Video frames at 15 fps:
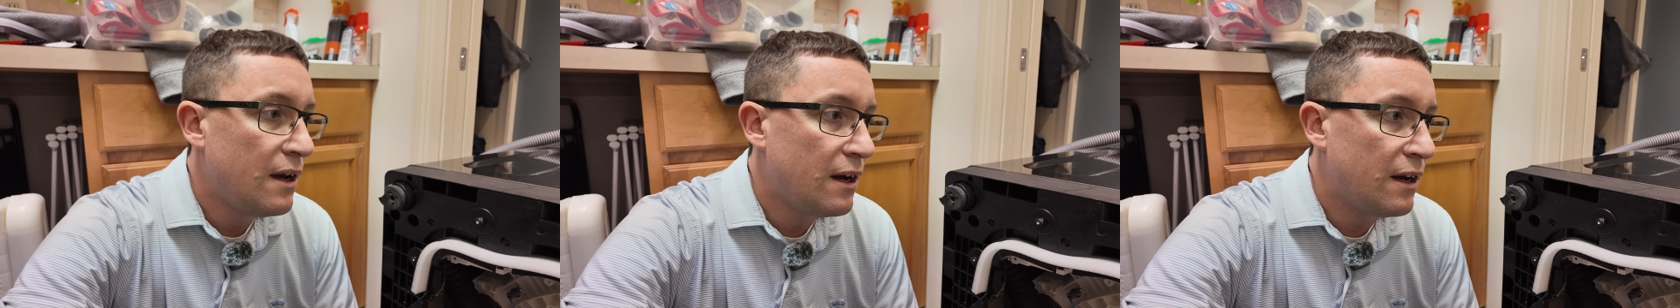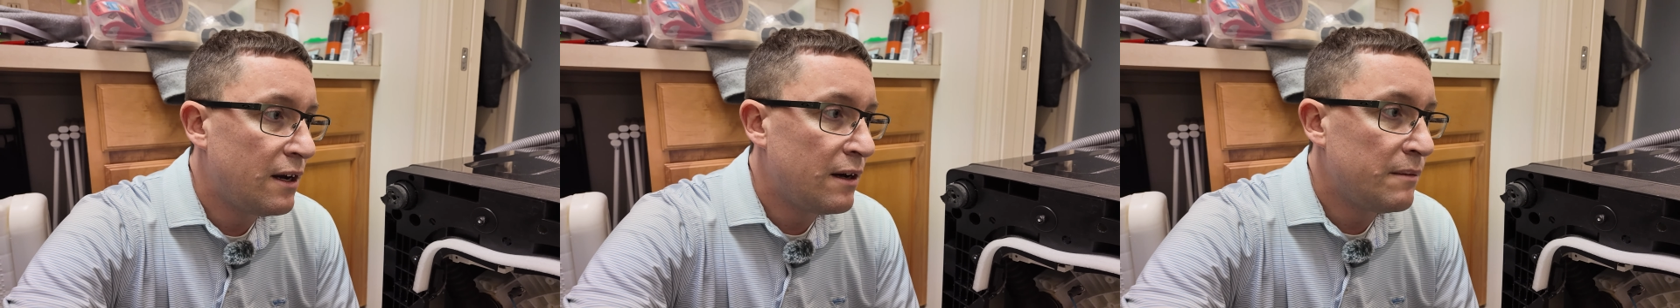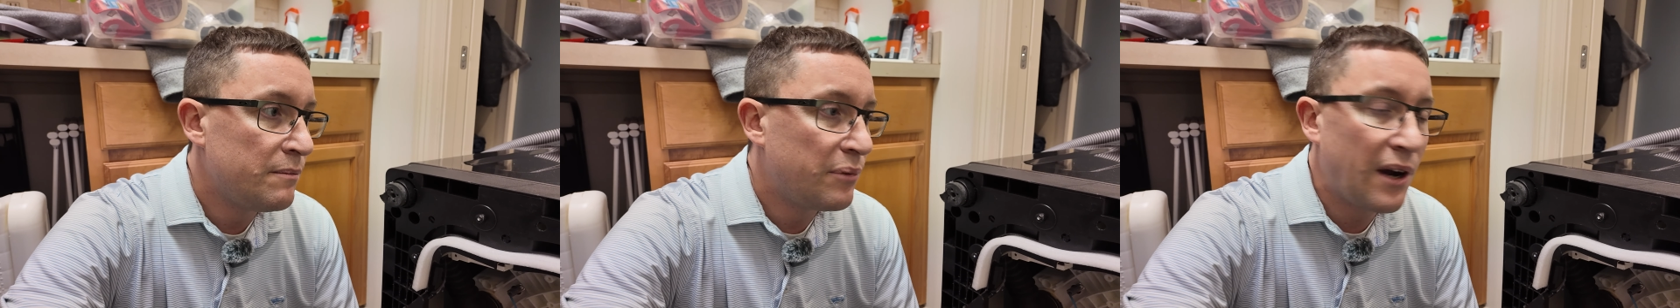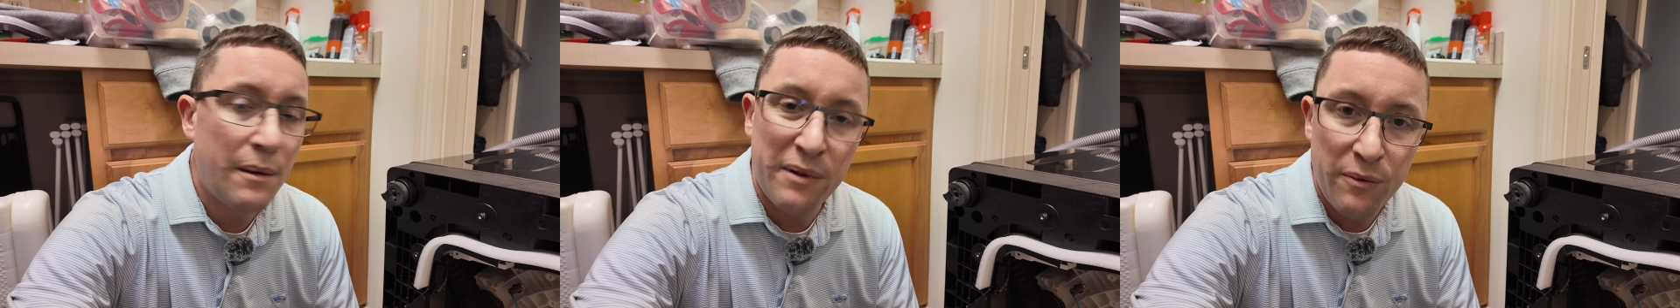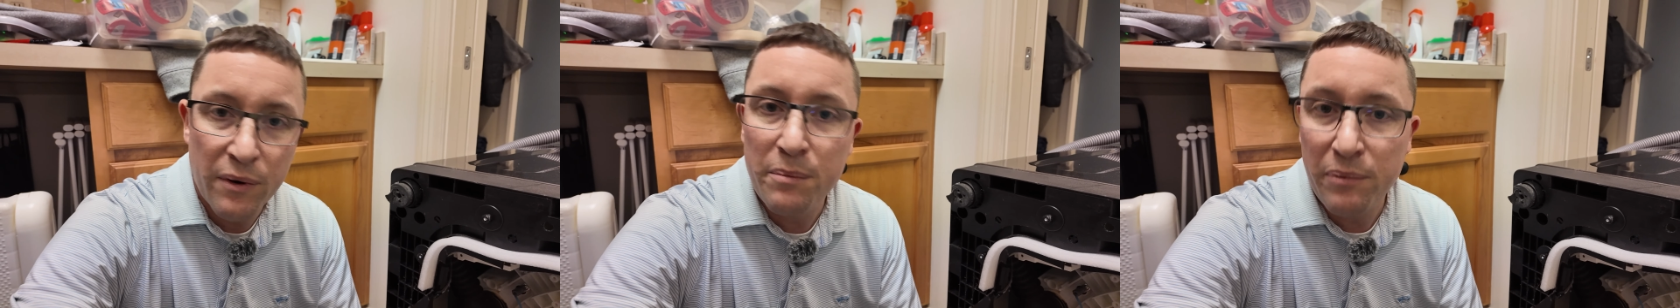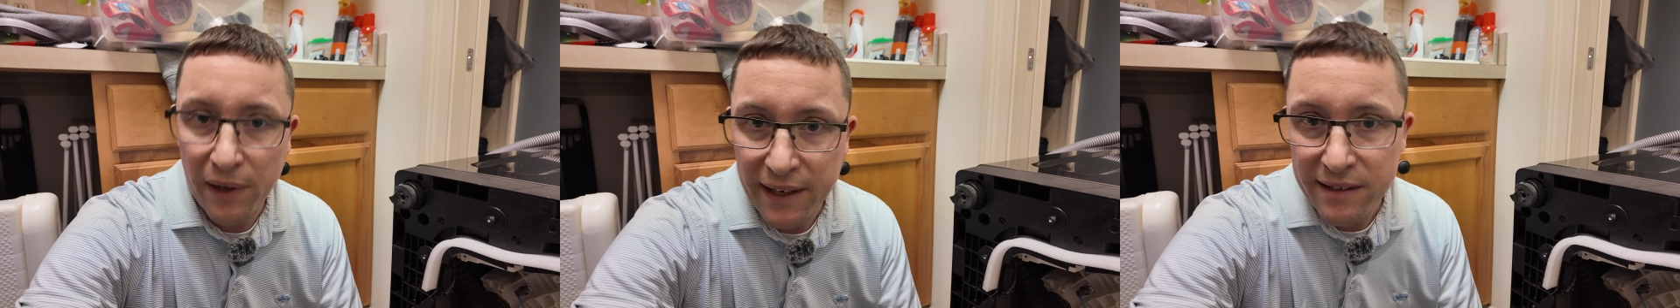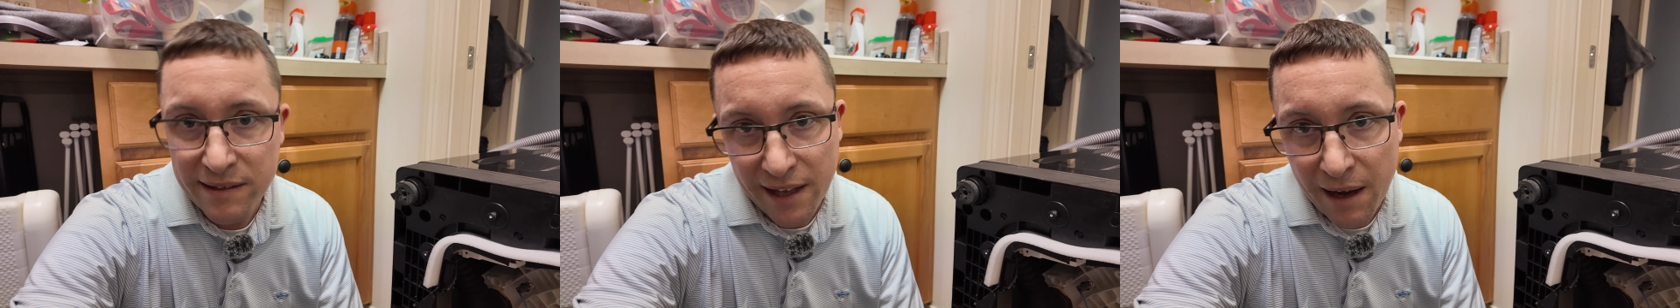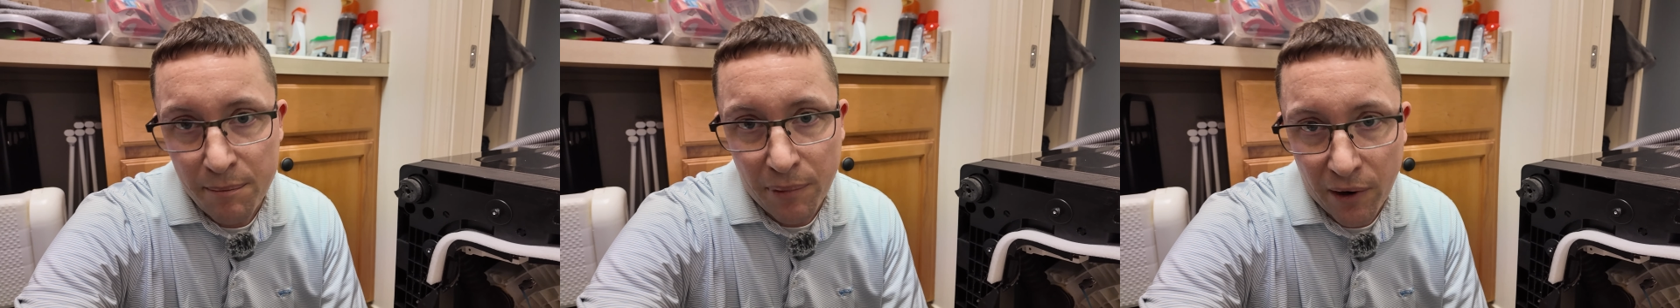Probably replace
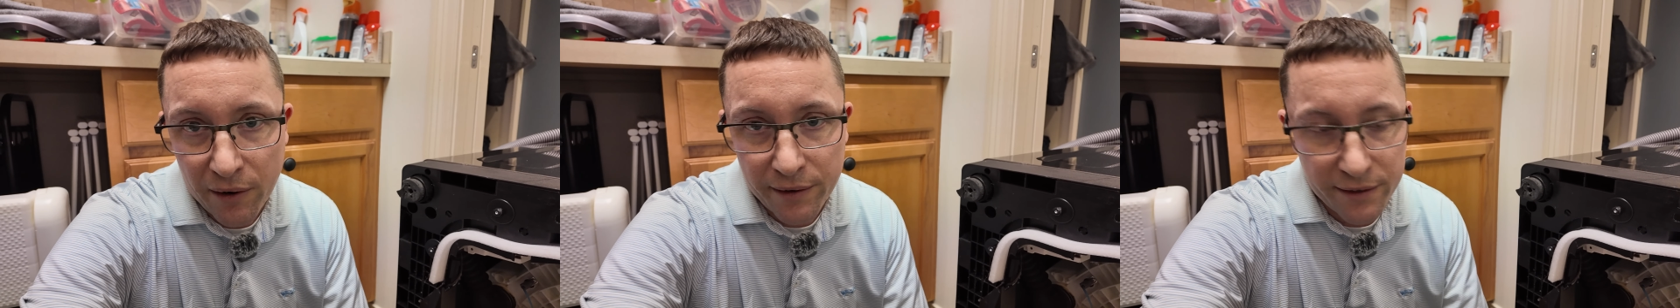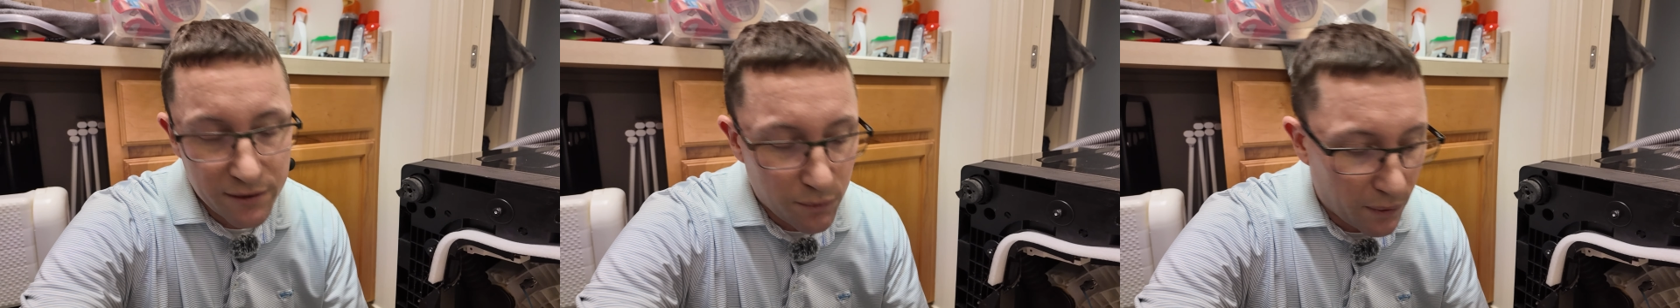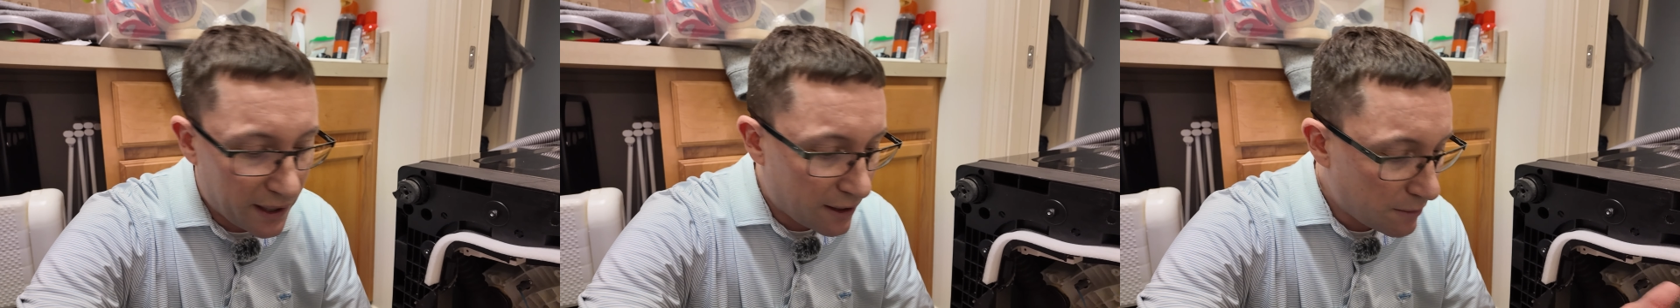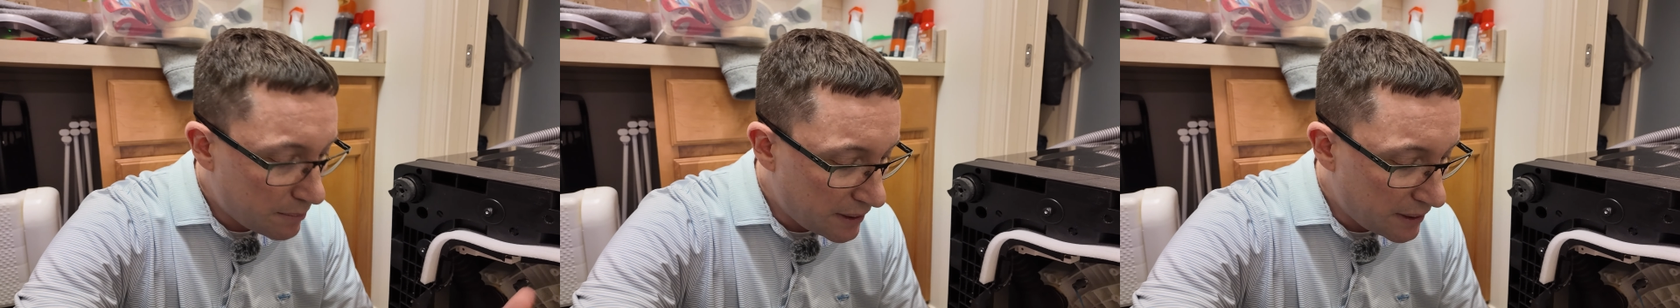that part as well.